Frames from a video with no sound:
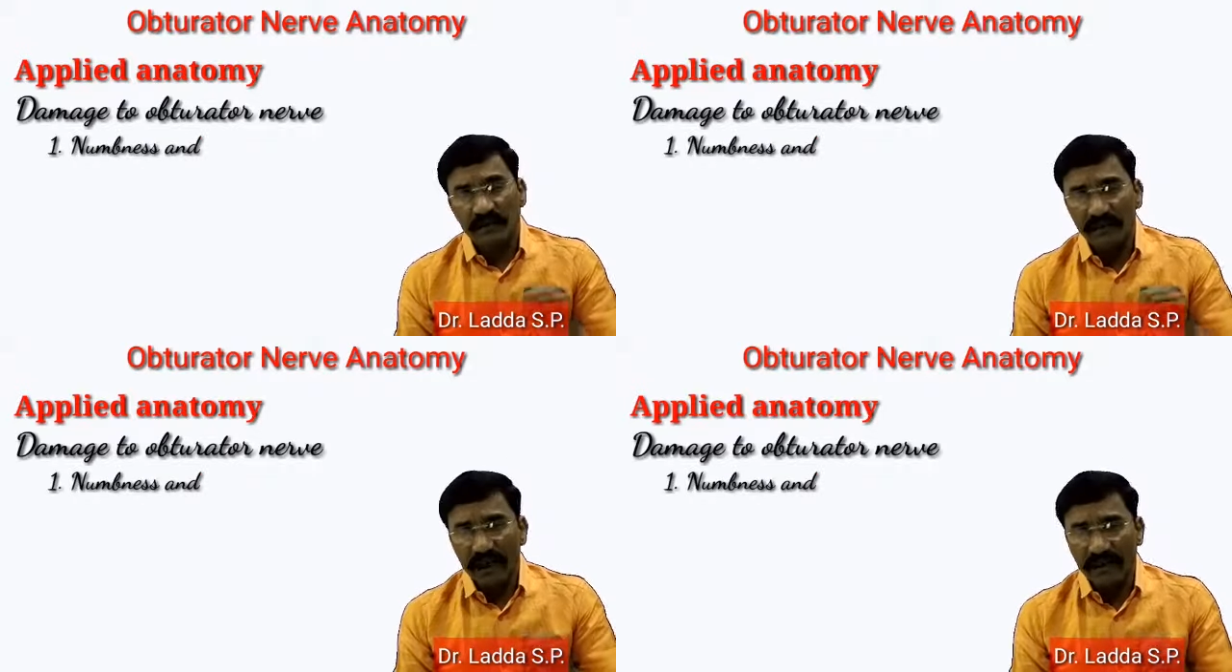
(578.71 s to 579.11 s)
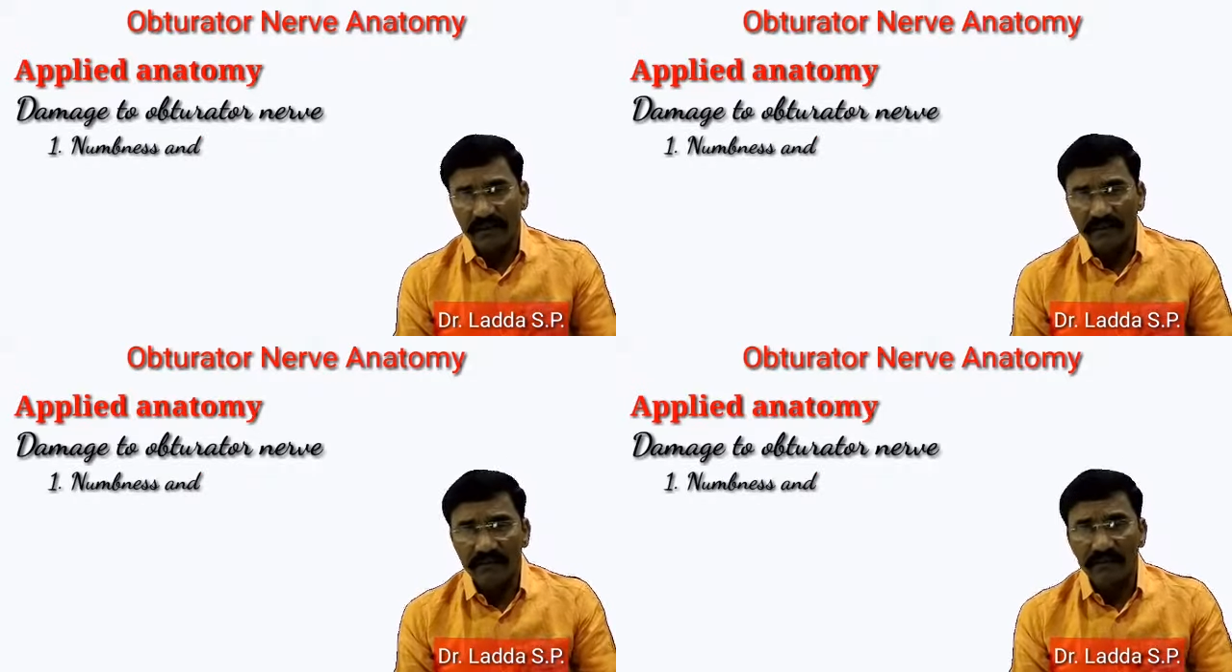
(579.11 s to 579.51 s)

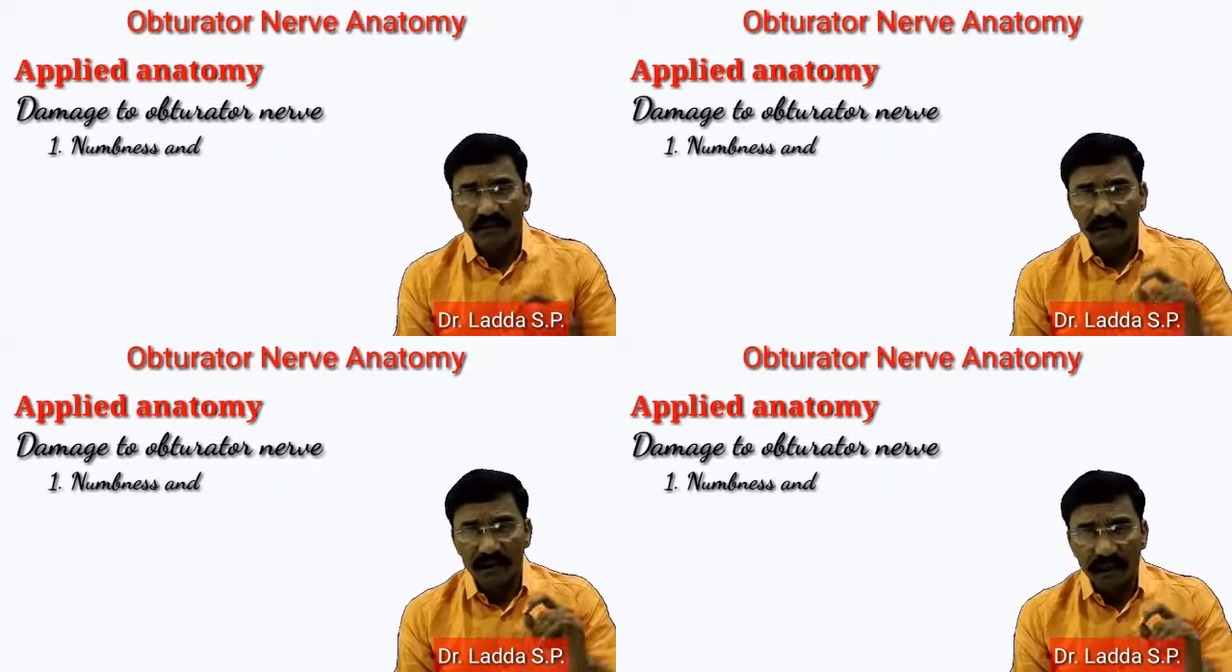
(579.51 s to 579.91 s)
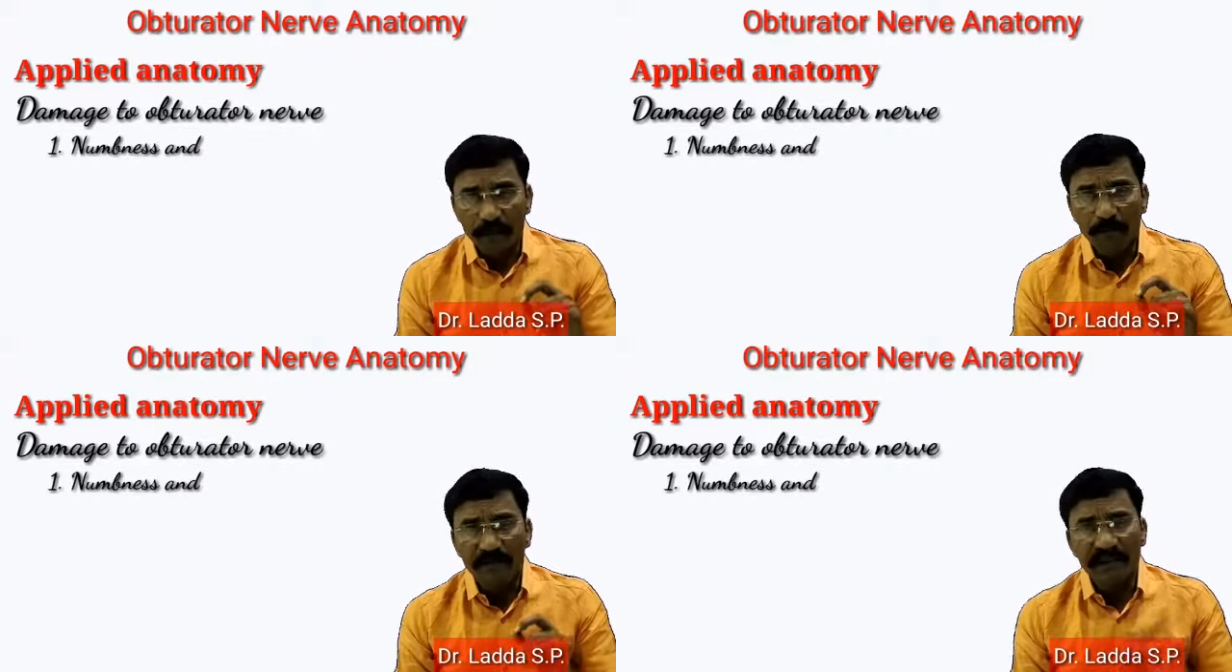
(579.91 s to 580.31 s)
like
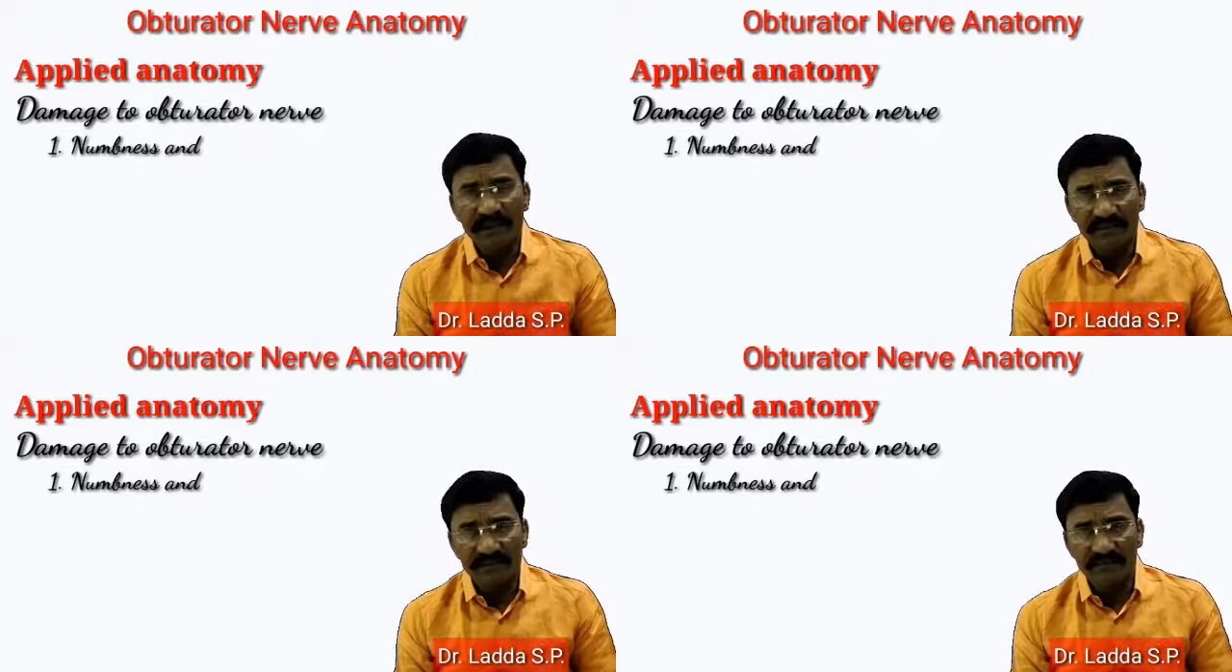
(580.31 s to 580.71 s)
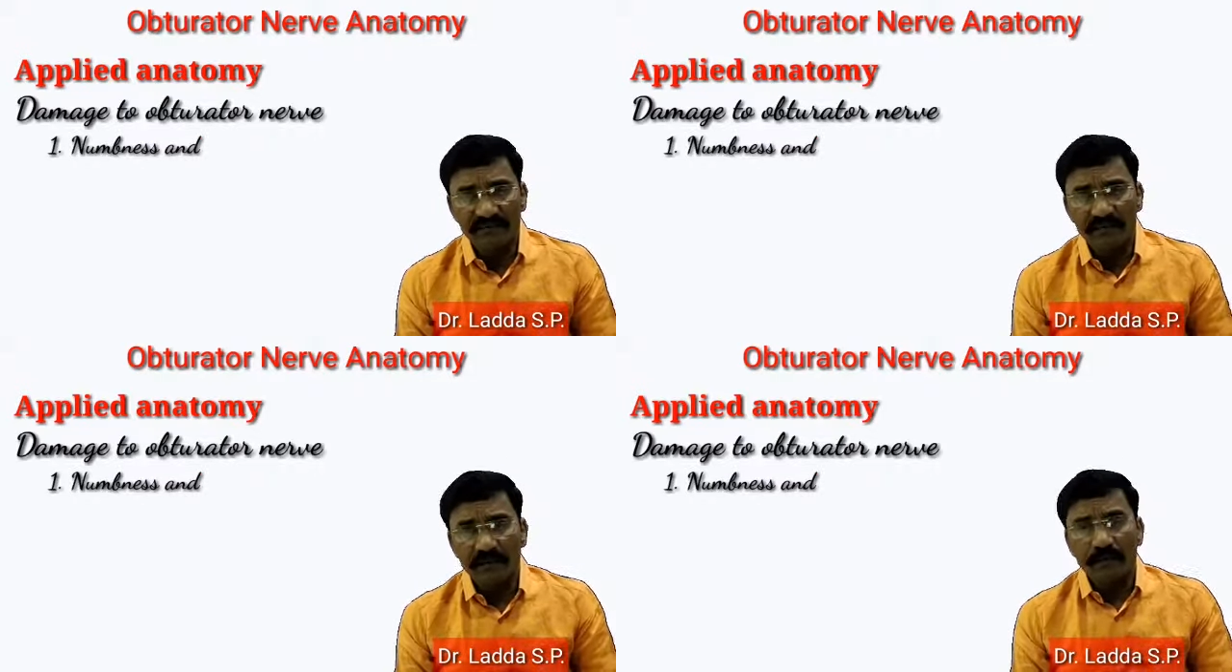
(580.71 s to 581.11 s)

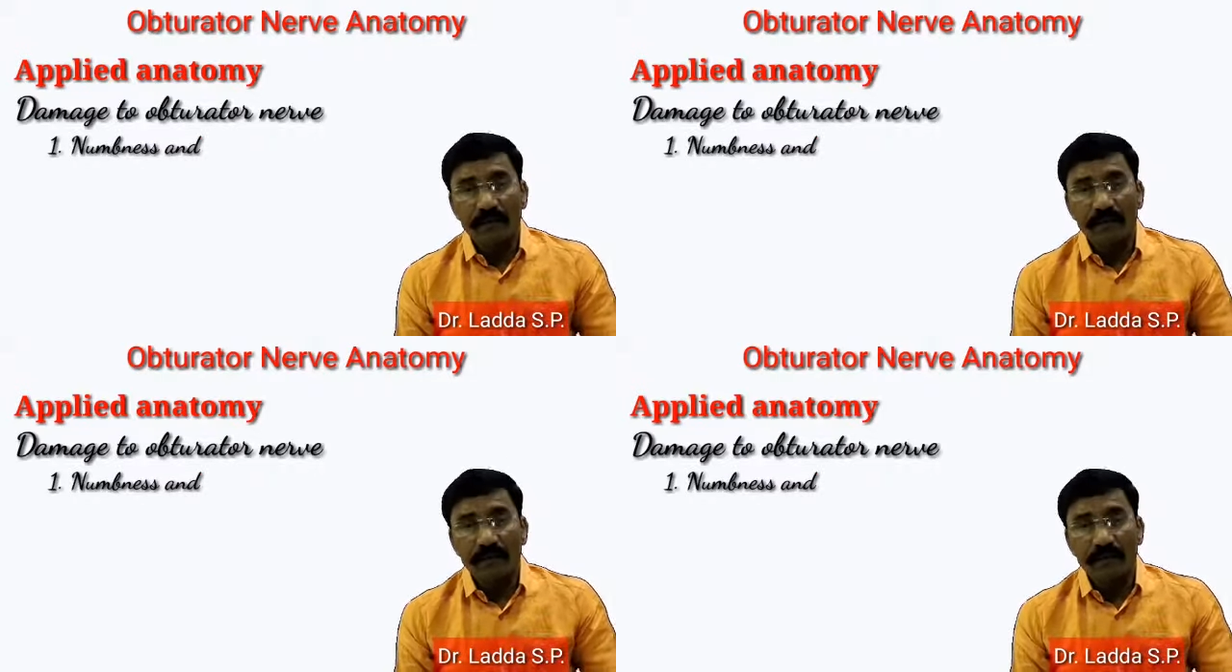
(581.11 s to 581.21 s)
numbness,